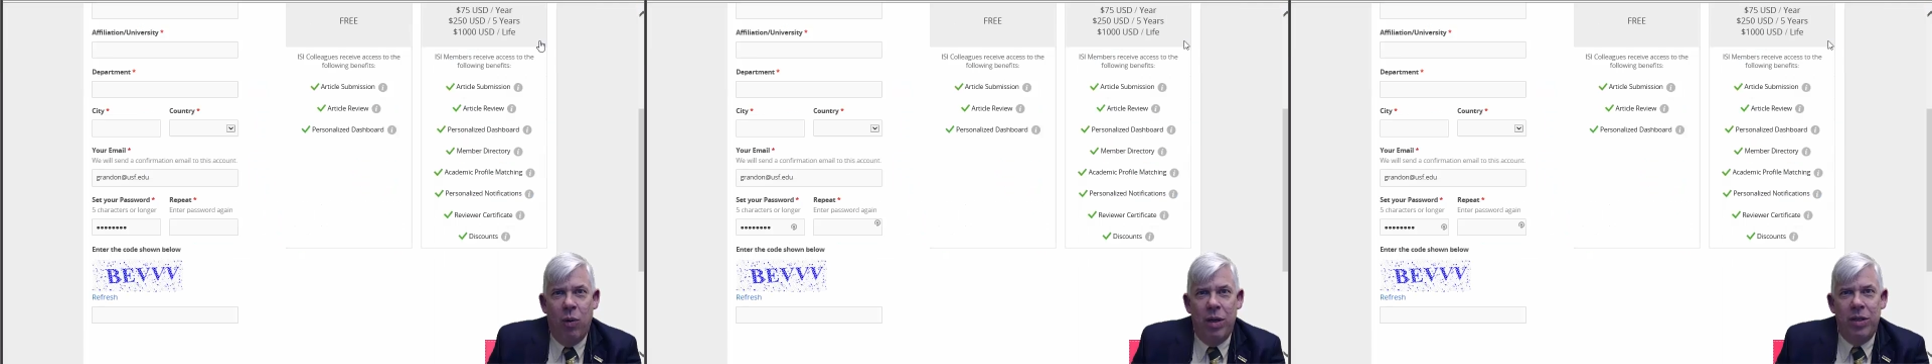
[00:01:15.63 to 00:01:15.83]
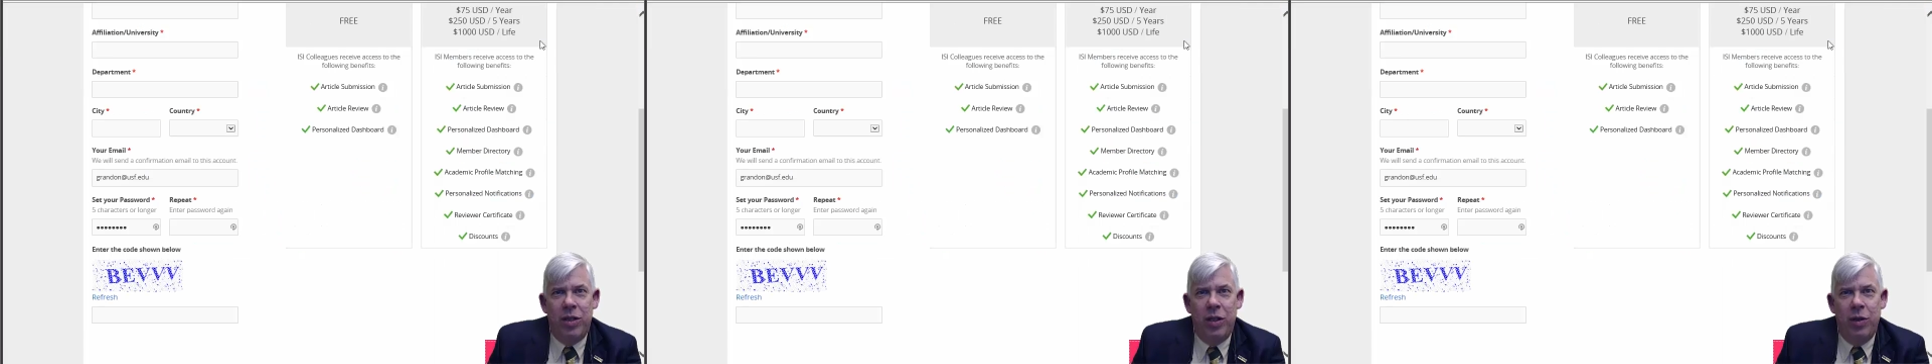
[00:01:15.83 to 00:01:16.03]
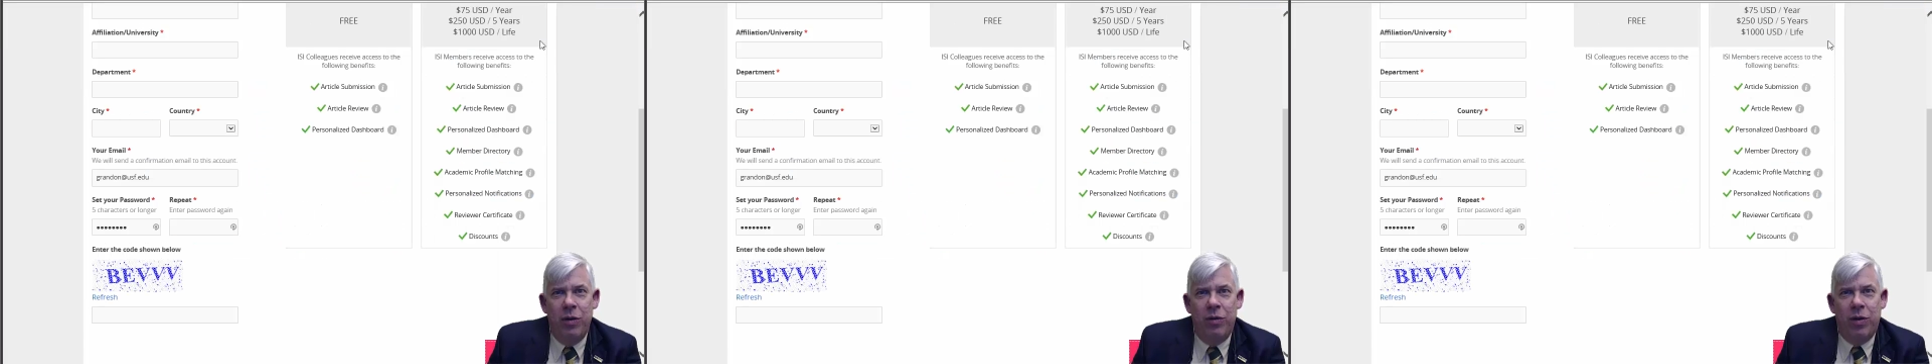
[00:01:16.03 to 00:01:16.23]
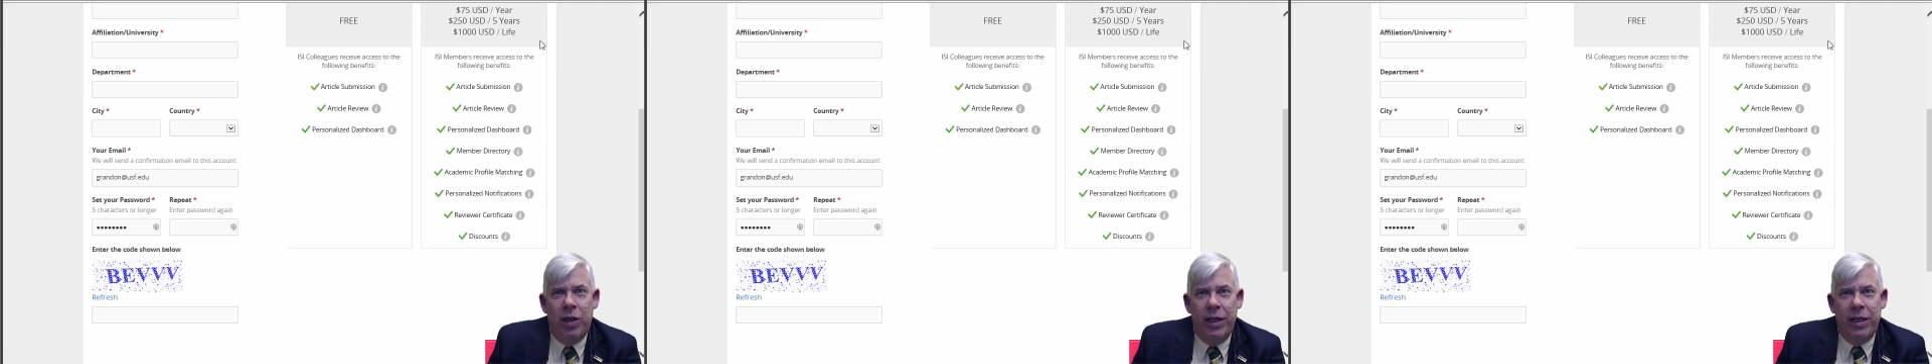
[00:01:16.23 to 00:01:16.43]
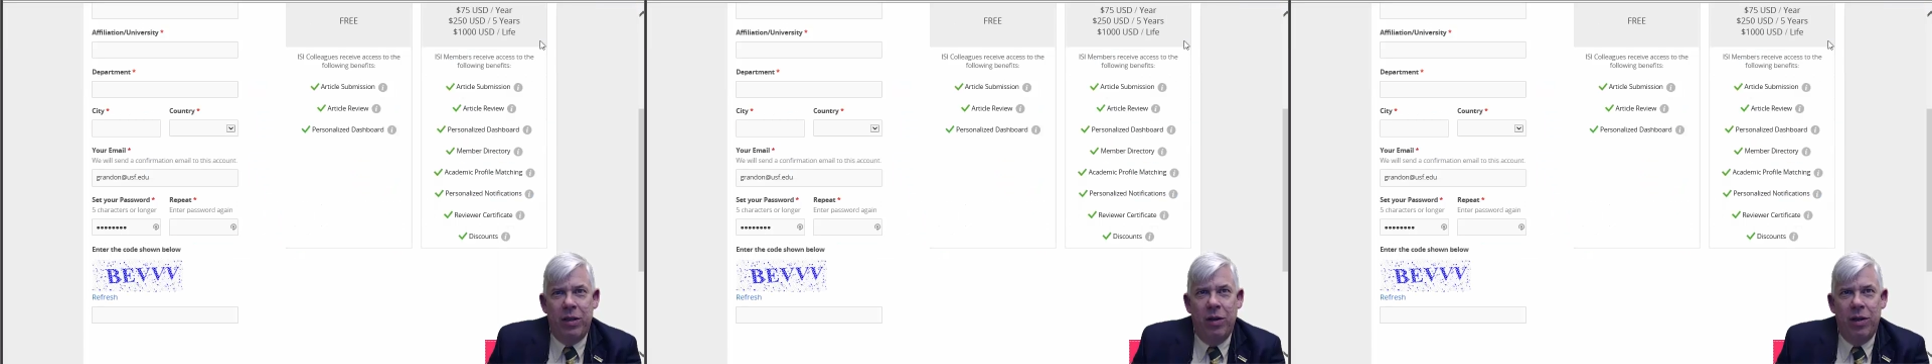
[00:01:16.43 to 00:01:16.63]
once you've
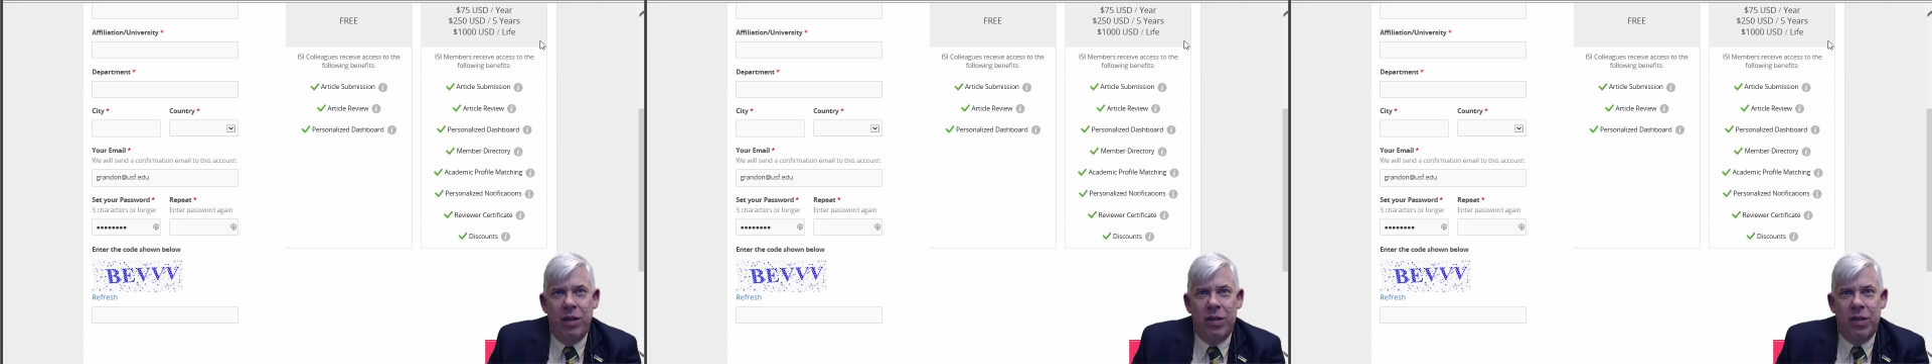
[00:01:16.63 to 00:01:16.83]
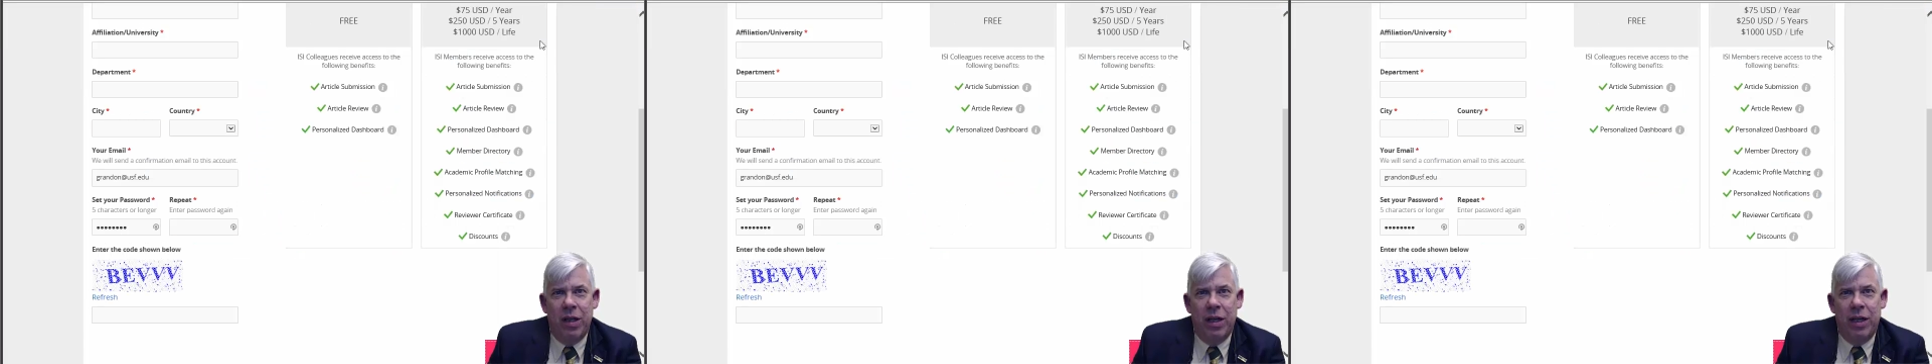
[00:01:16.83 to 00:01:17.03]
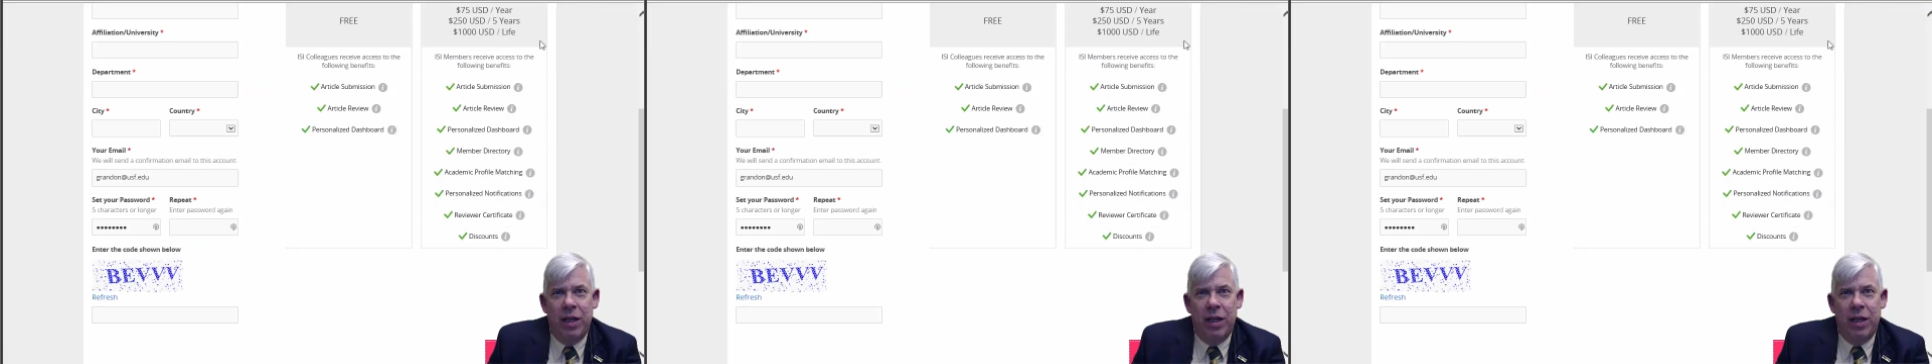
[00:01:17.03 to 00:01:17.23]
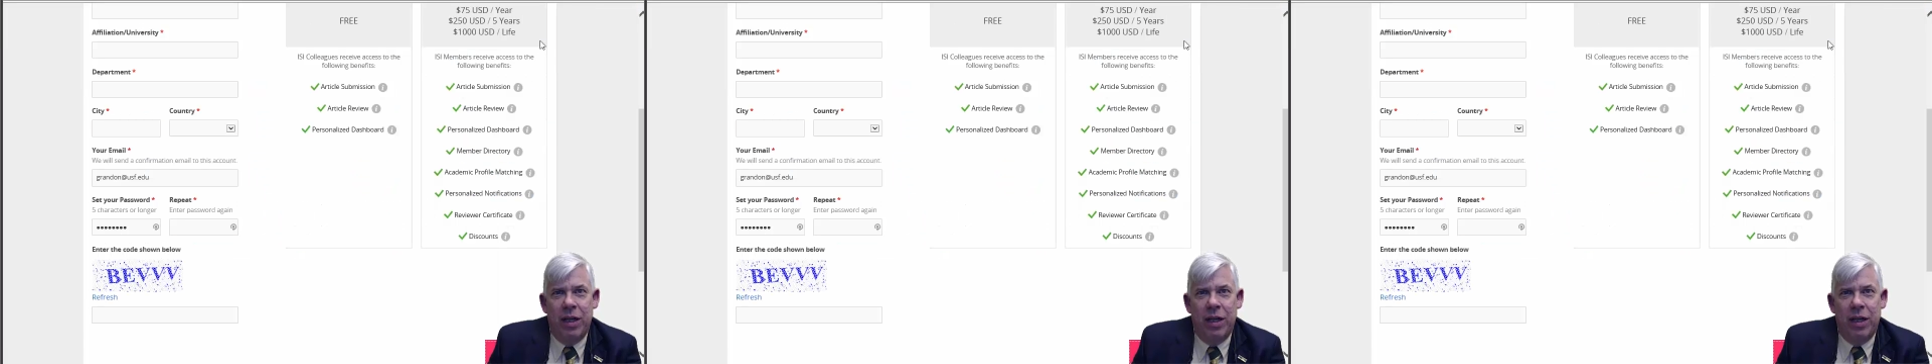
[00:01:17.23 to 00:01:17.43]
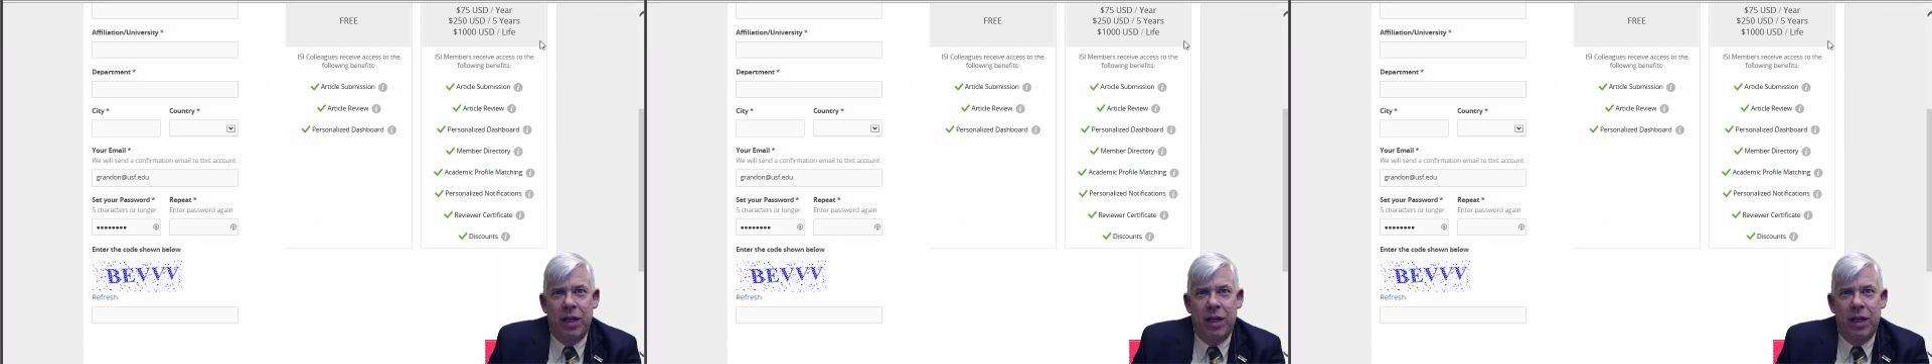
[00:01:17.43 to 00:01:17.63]
clicked on the sign up
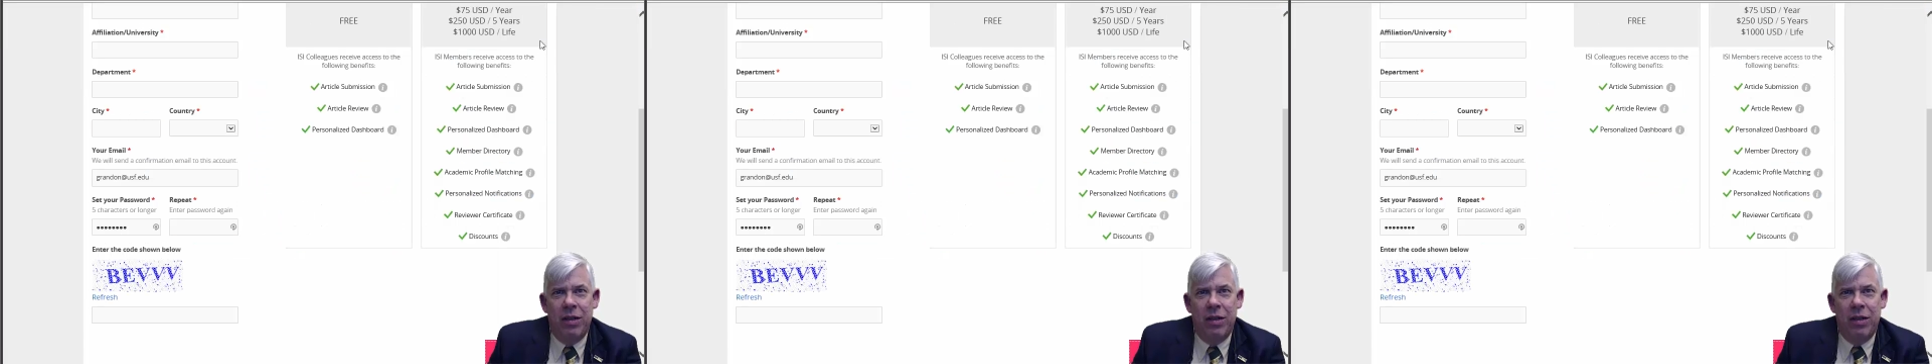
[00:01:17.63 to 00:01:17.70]
link,